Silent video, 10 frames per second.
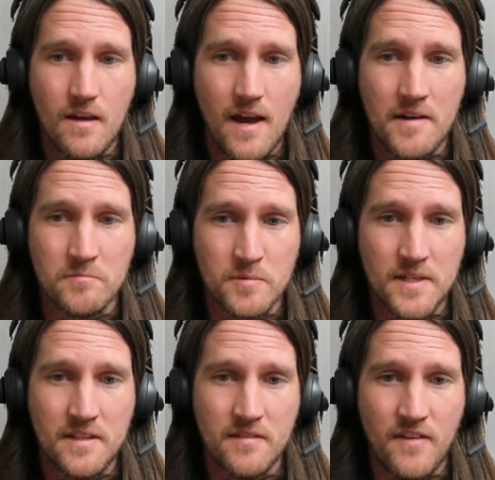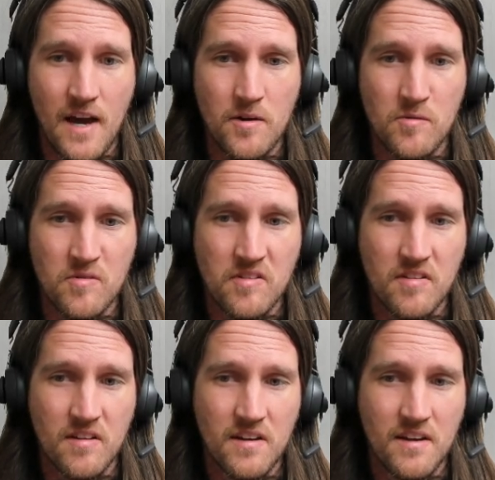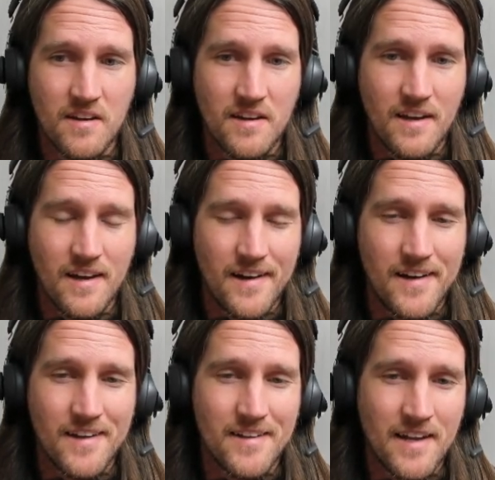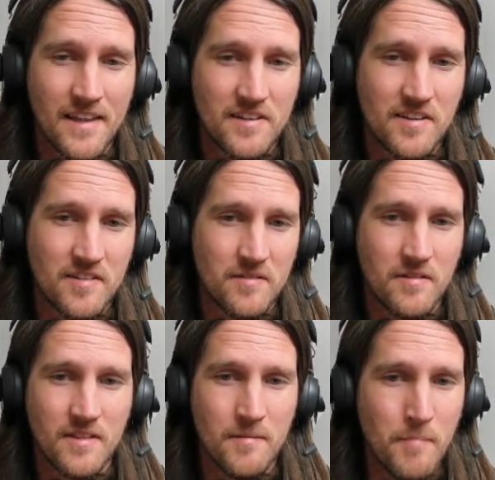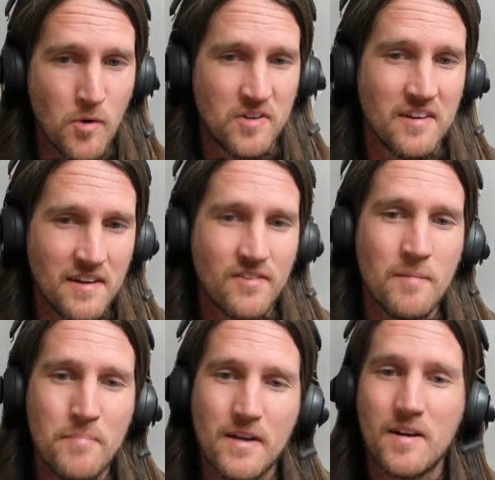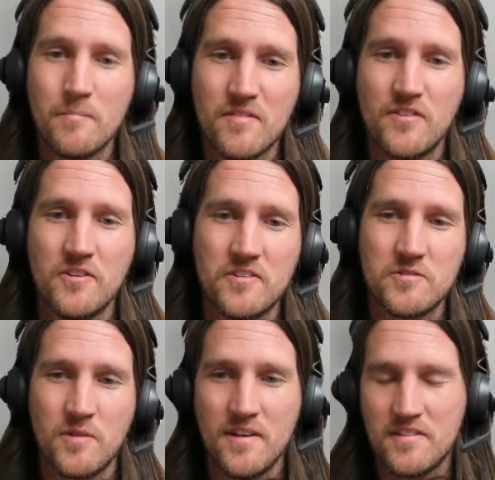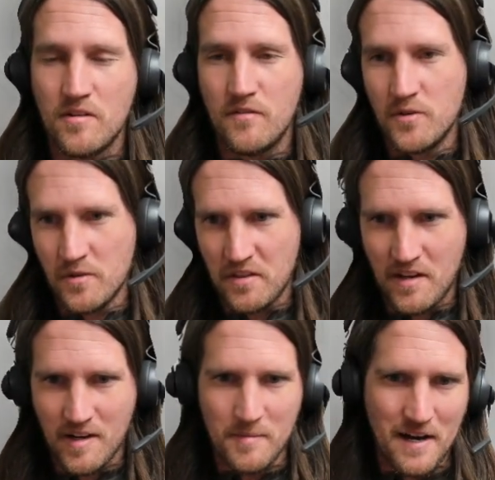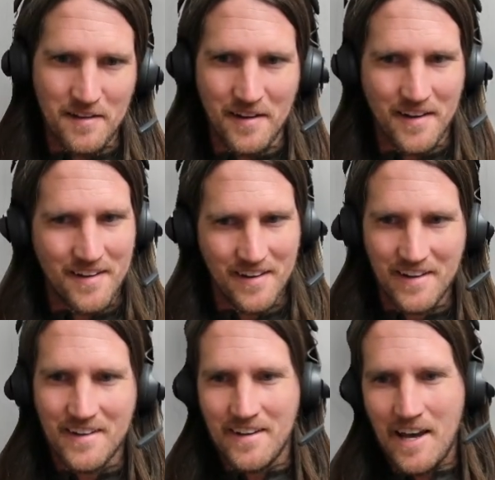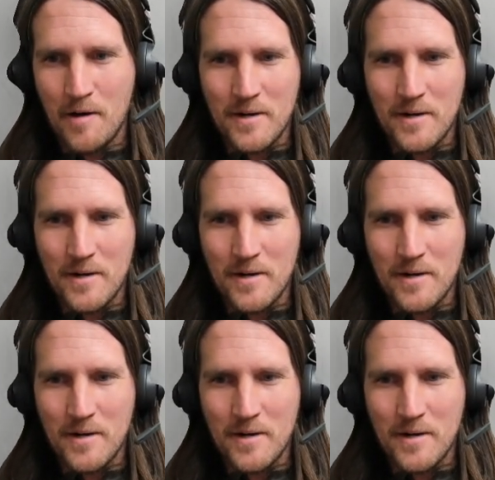and read the values, now this is the most significant bit comes first, right? So if you're thinking about like how we